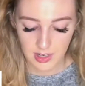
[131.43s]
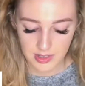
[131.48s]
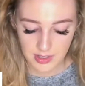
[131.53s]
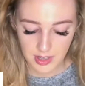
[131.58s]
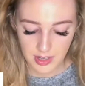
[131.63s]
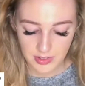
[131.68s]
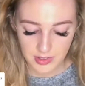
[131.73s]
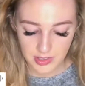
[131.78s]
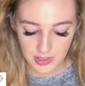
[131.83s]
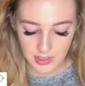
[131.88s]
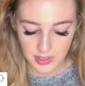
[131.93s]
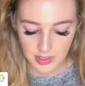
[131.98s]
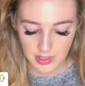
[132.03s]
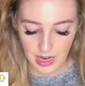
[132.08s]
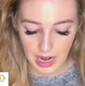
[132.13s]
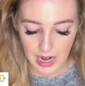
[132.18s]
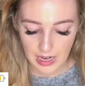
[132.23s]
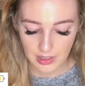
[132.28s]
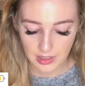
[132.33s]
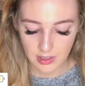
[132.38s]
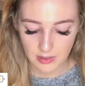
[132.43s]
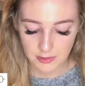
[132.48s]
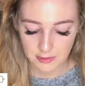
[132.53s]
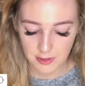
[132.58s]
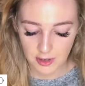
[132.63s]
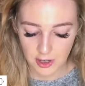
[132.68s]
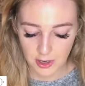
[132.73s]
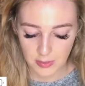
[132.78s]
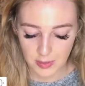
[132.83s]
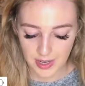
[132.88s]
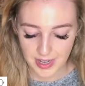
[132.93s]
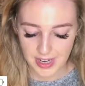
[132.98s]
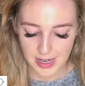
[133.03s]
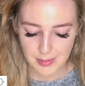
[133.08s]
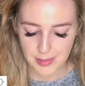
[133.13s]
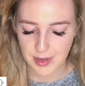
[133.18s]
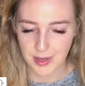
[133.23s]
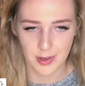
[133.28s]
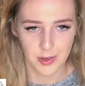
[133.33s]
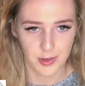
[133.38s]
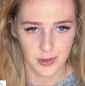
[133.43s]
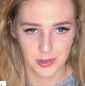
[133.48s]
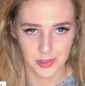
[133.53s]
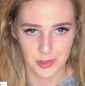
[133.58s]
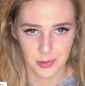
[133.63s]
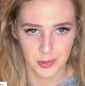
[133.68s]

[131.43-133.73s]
Another I love fall, but I hate being cold